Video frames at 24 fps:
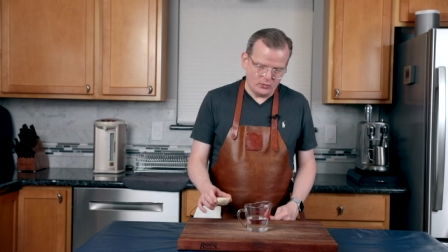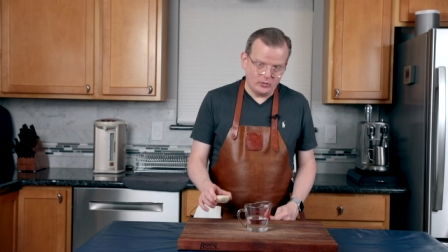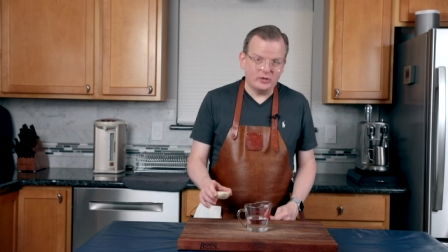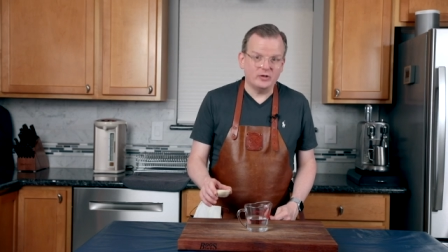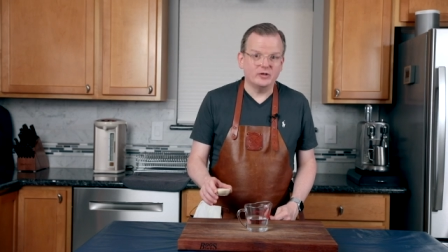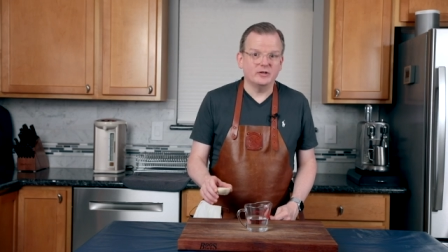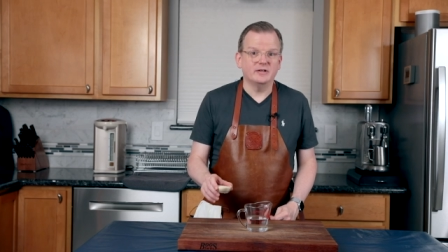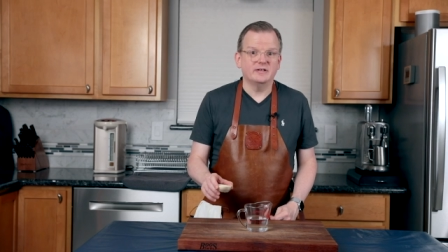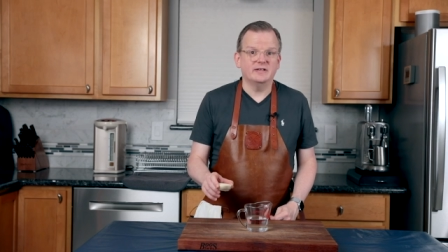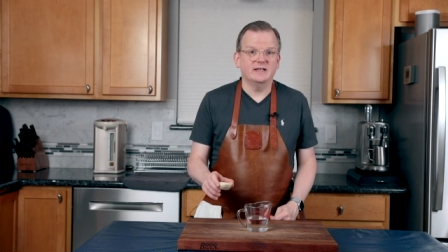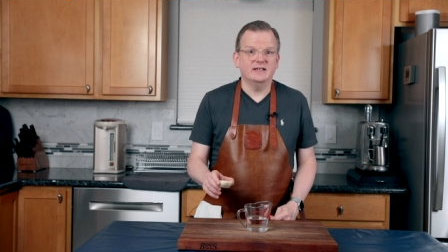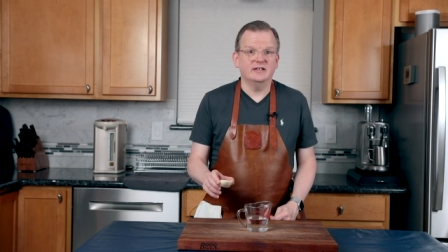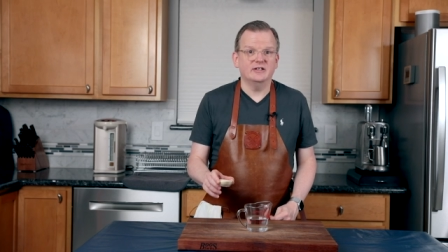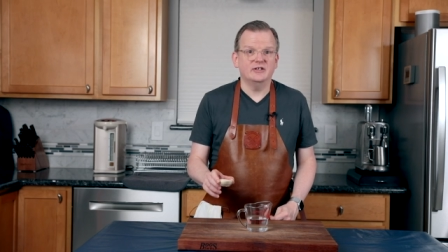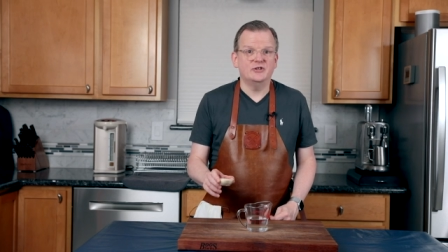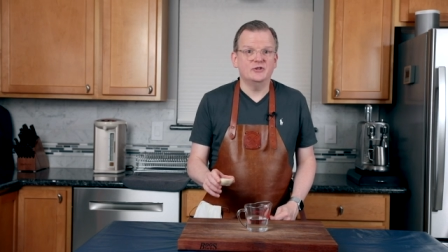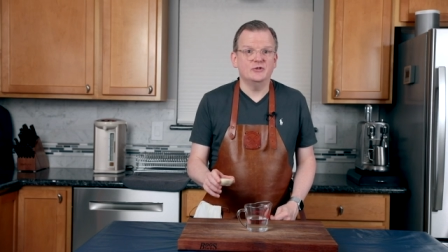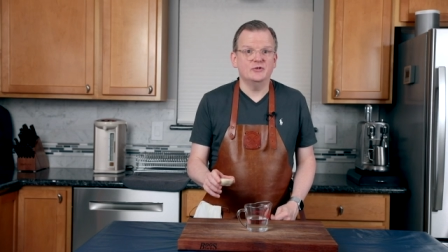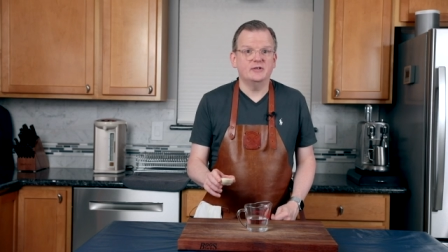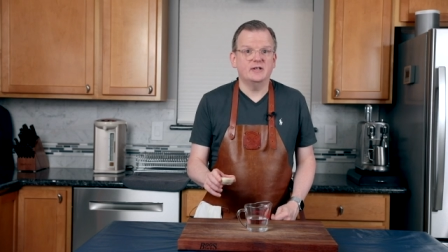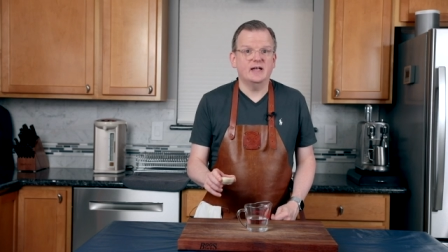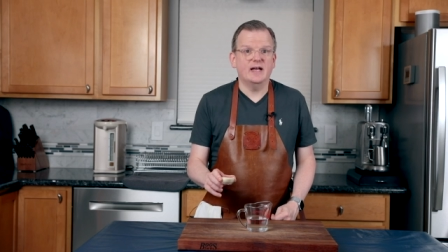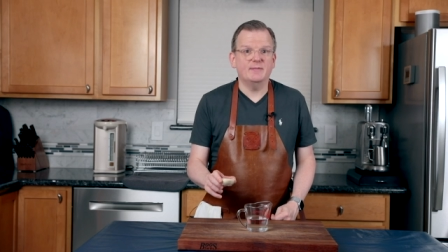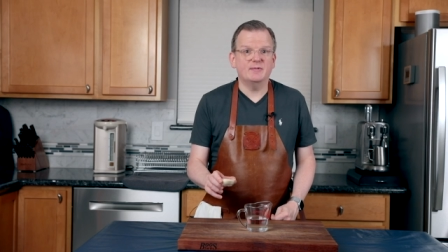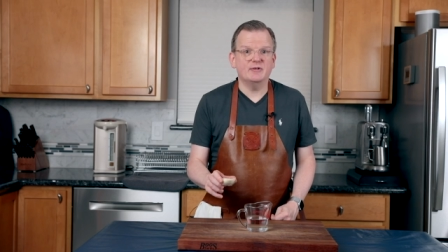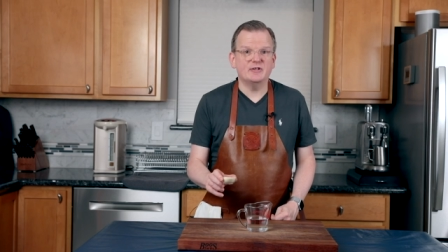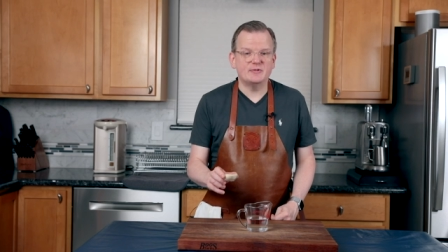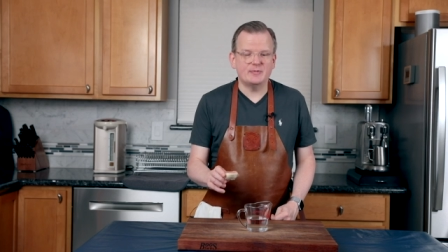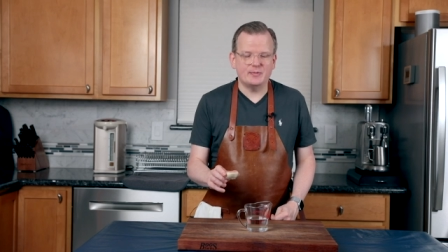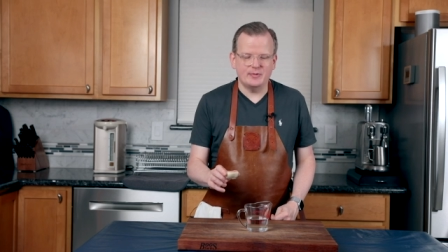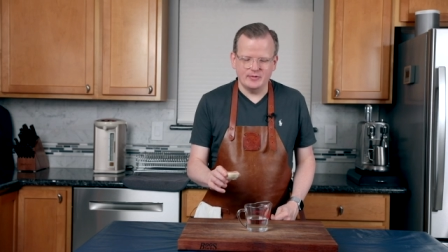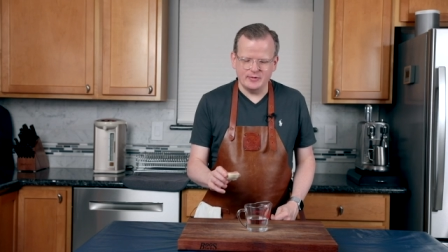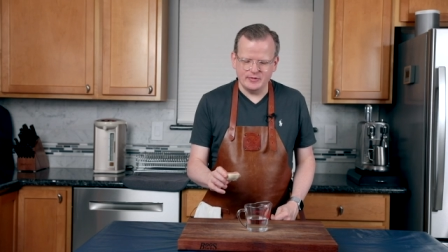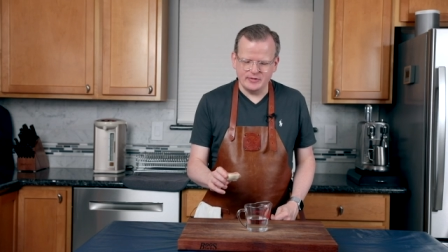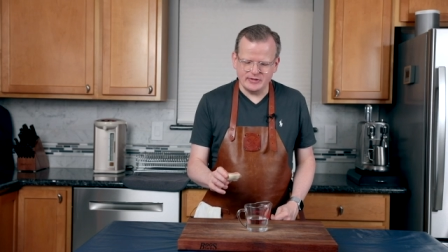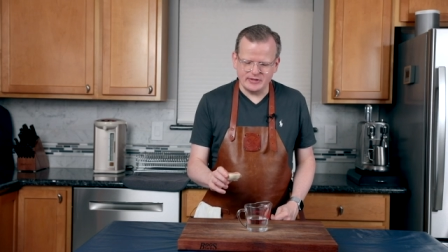We're going to take the two
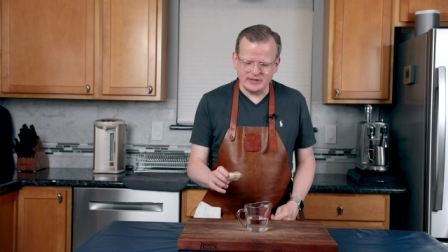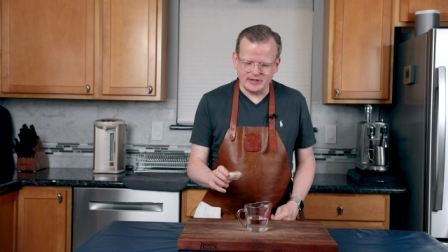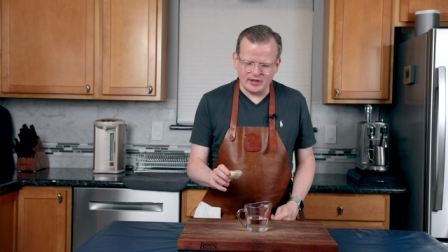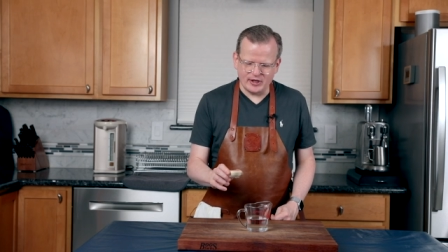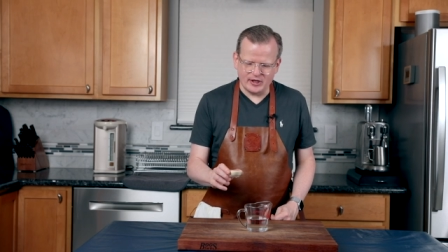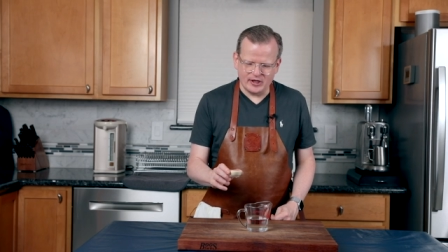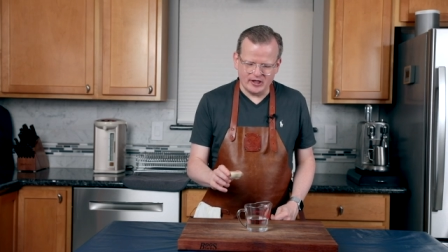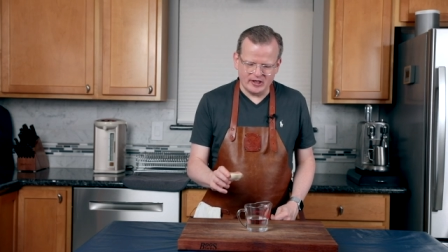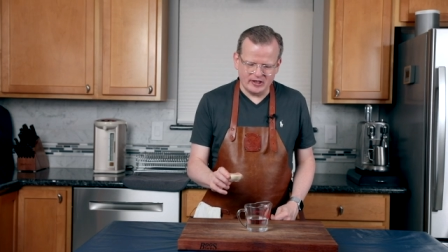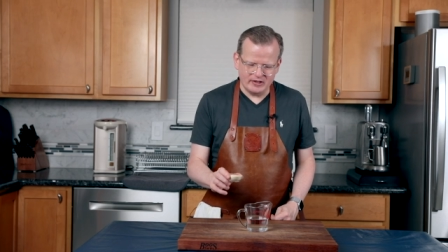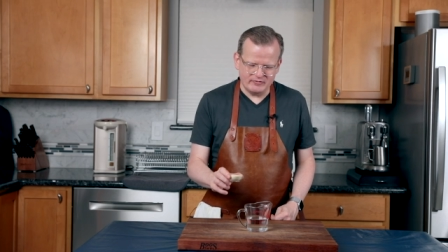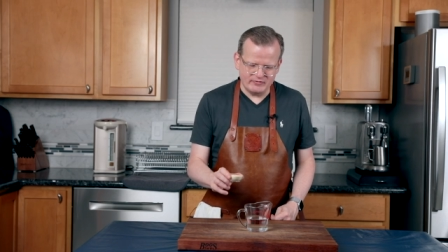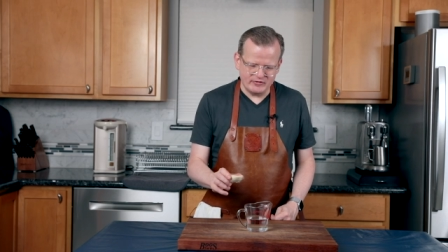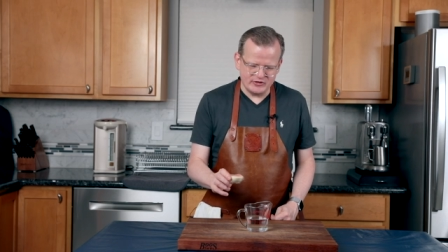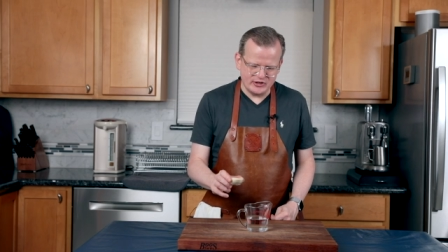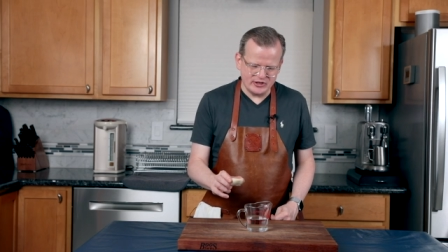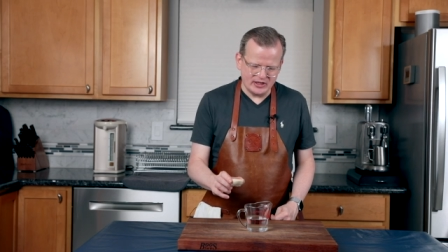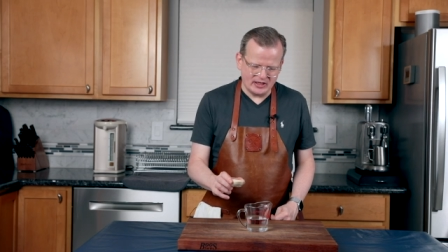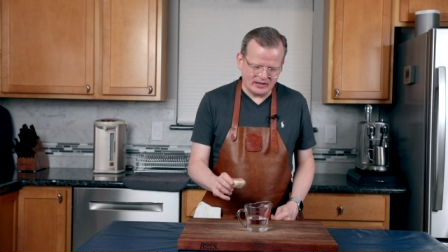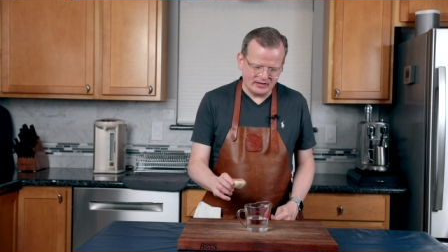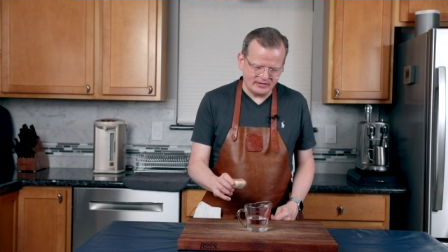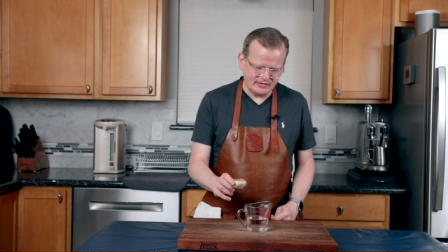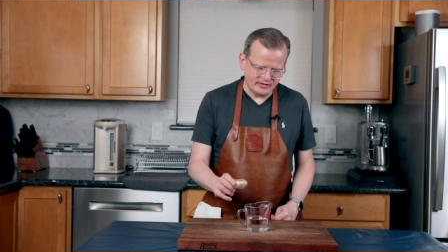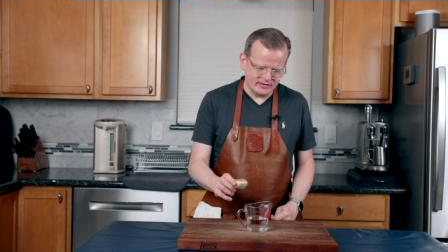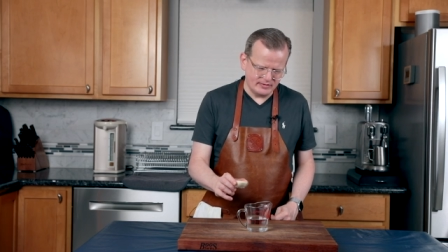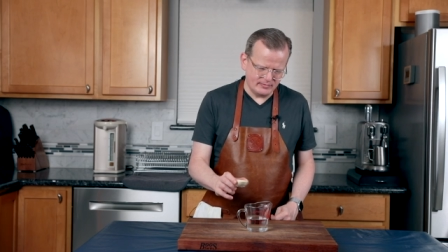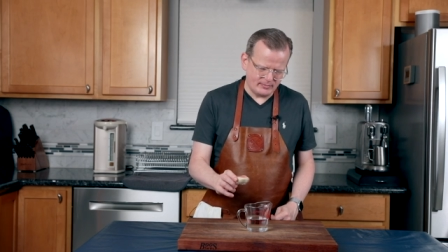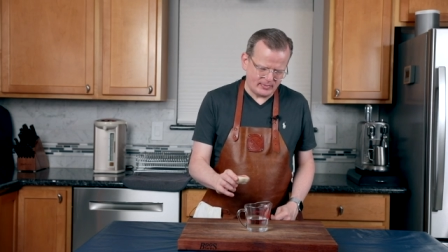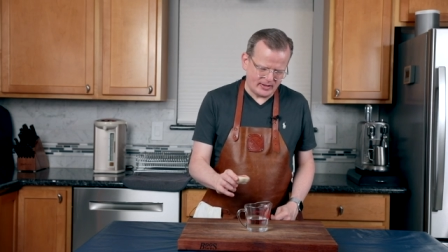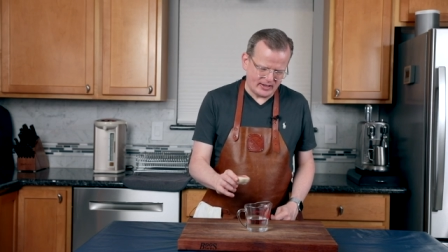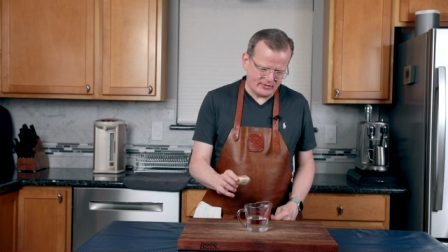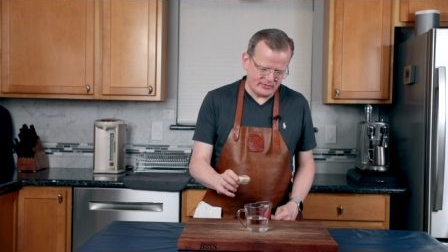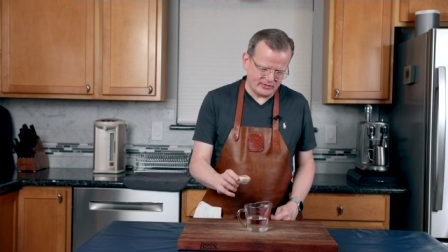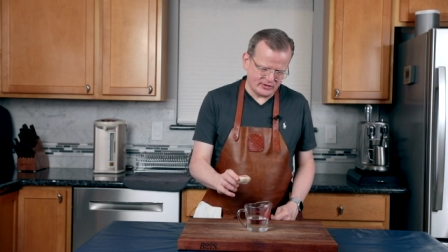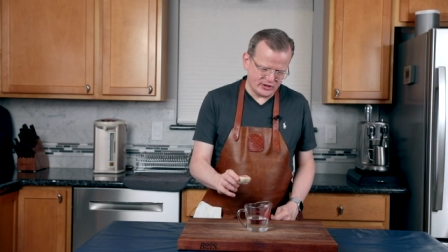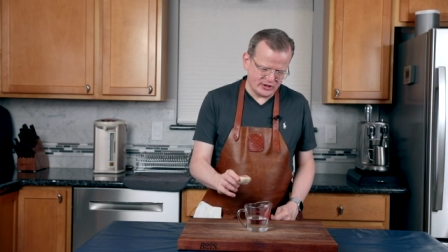tablespoons of gelatin,
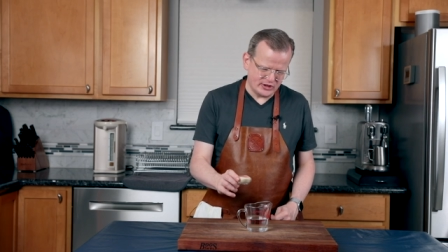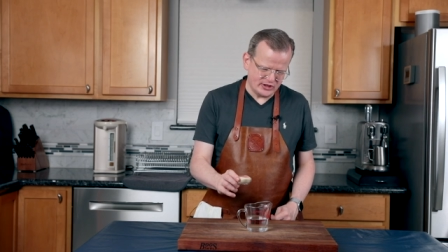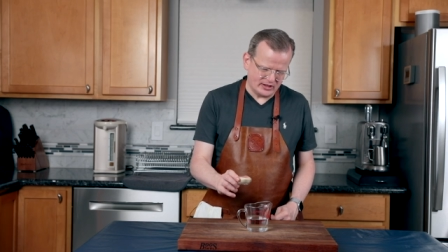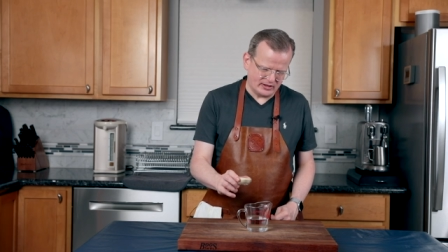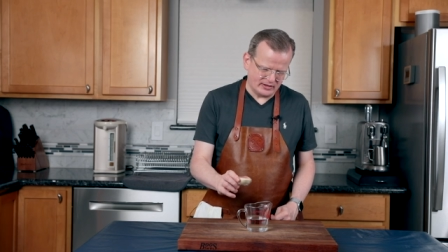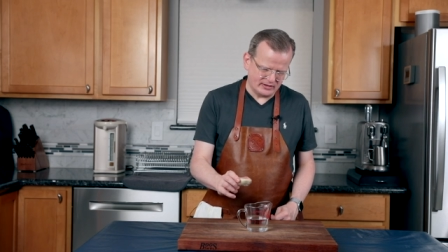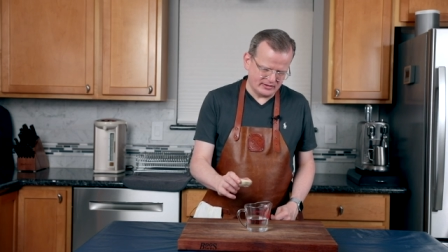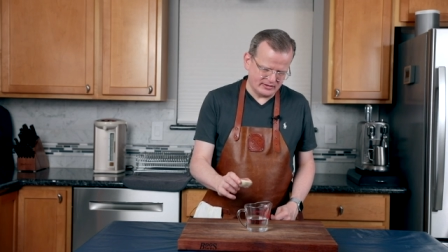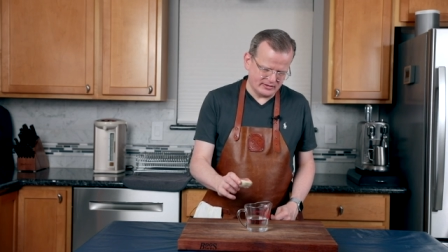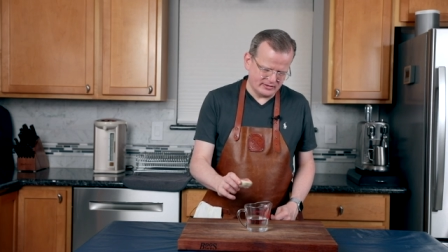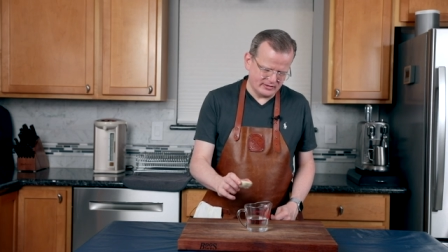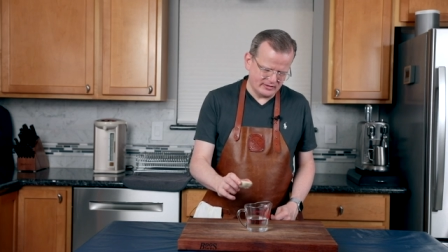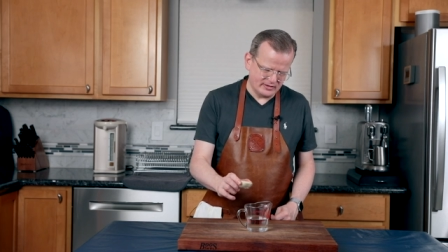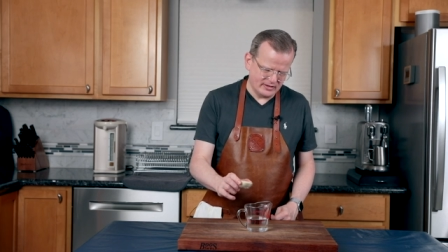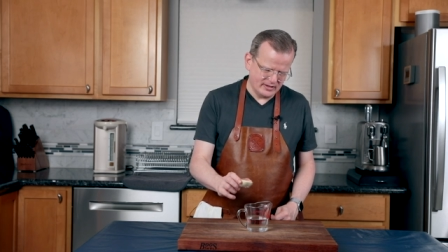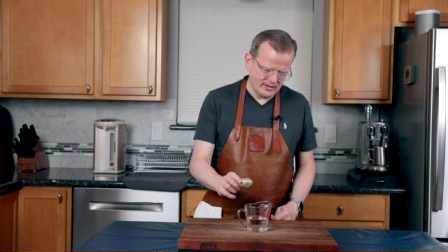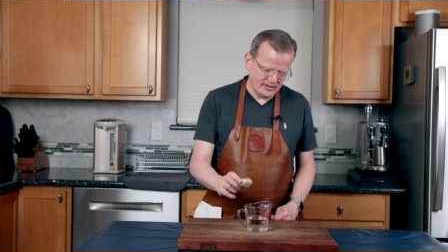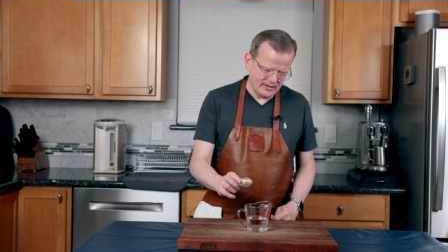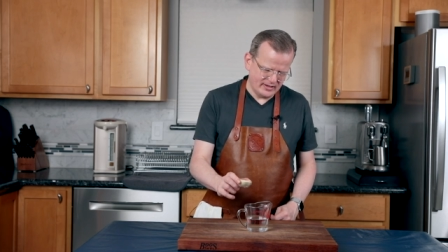powdered gelatin,